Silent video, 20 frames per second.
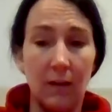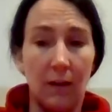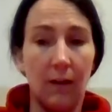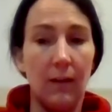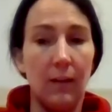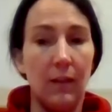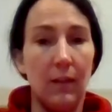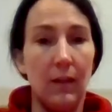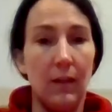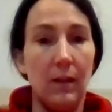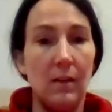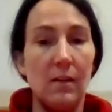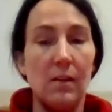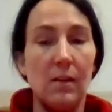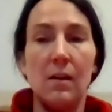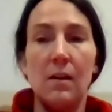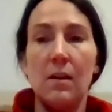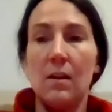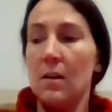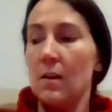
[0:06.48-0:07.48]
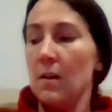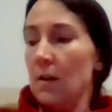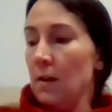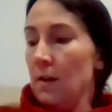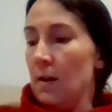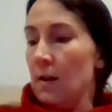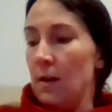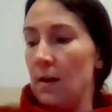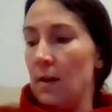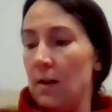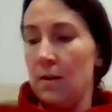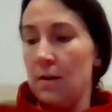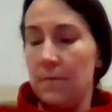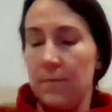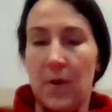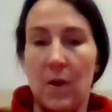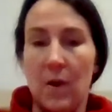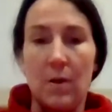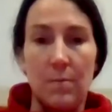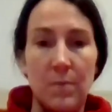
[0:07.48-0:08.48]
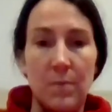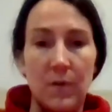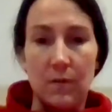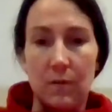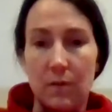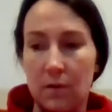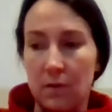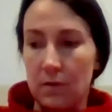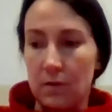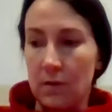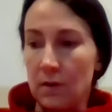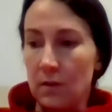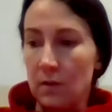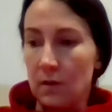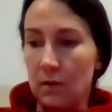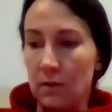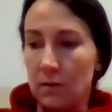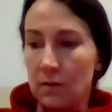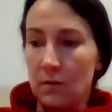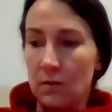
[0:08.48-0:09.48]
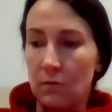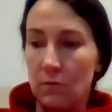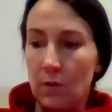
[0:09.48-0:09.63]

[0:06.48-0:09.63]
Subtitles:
I think. I'm just gonna